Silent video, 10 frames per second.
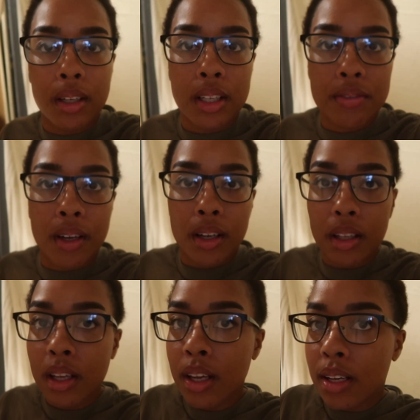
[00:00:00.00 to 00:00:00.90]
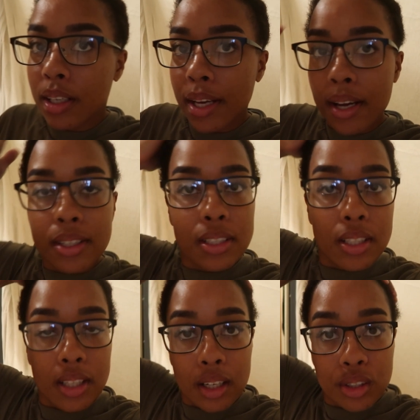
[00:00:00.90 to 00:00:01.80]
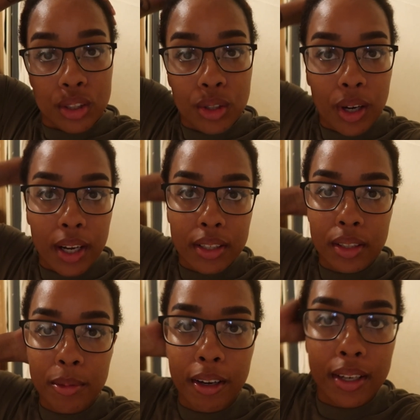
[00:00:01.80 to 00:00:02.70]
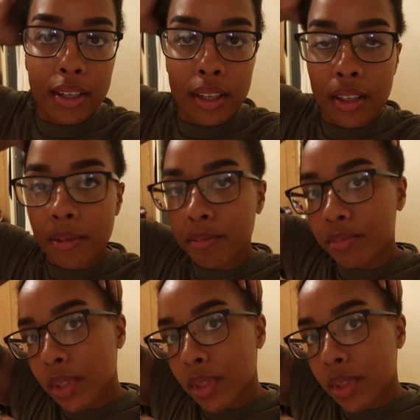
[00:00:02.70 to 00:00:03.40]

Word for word: yeah that's fine but yeah this is how short I ended up cutting it